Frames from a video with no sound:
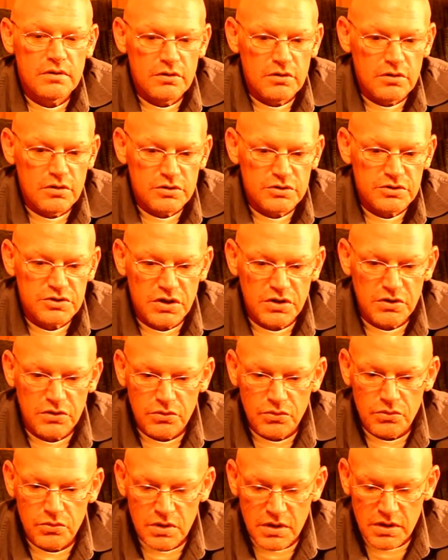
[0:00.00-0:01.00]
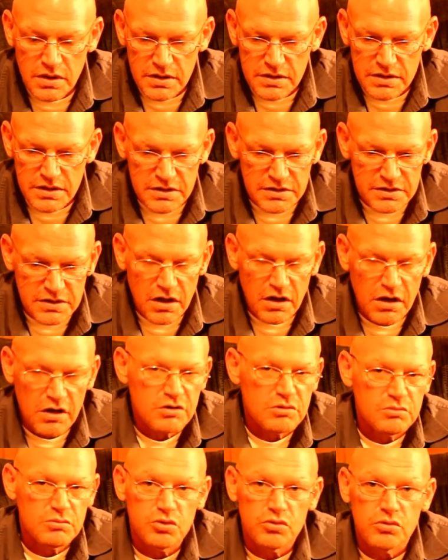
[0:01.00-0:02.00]
look so
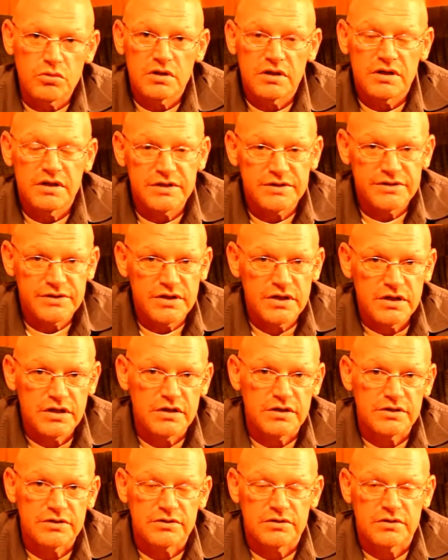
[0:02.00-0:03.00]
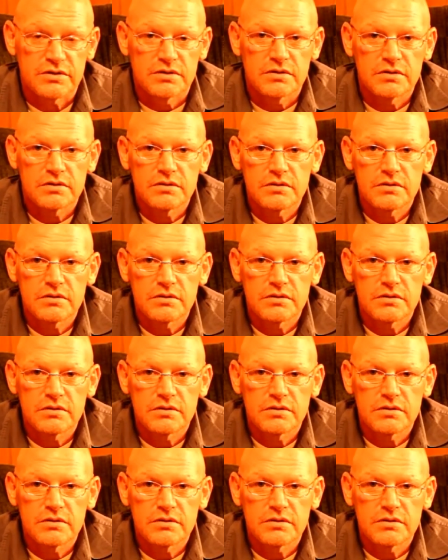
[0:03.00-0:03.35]
dishonorable is us.